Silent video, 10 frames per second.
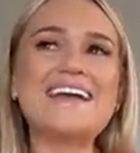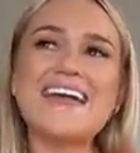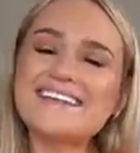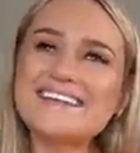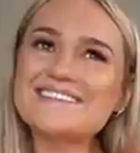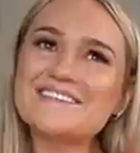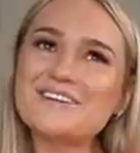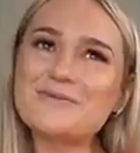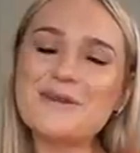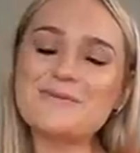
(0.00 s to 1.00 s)
and it is going
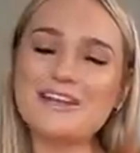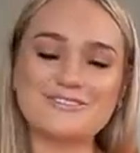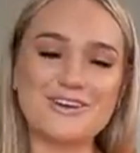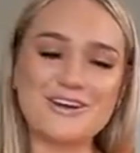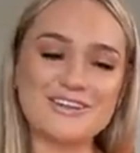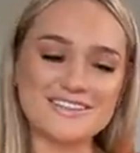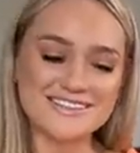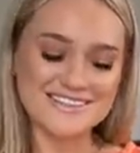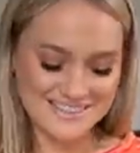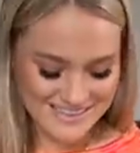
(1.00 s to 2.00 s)
to be my
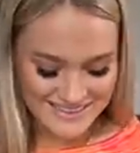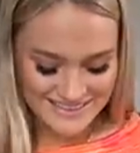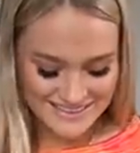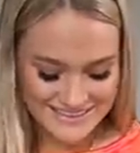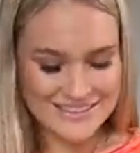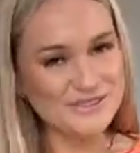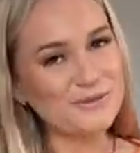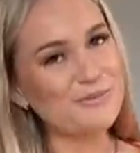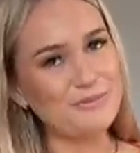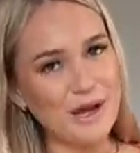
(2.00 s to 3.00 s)
first
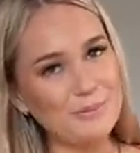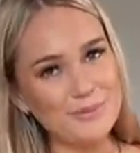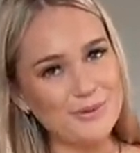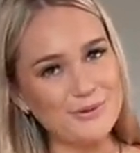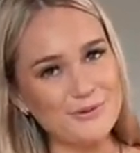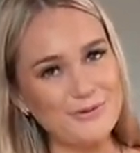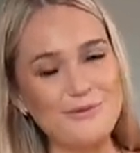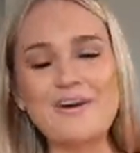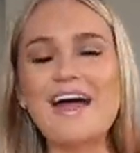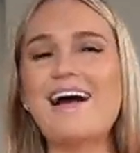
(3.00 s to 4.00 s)
little bump
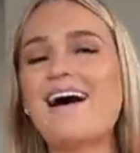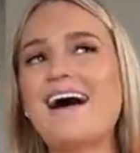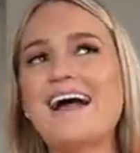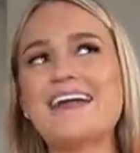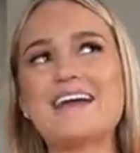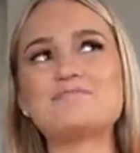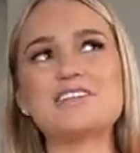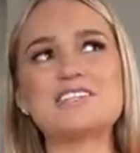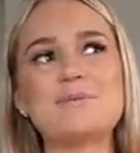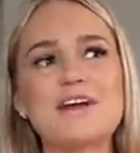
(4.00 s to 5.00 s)
haul. I am
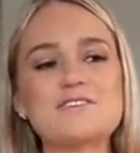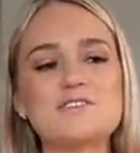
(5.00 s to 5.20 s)
just about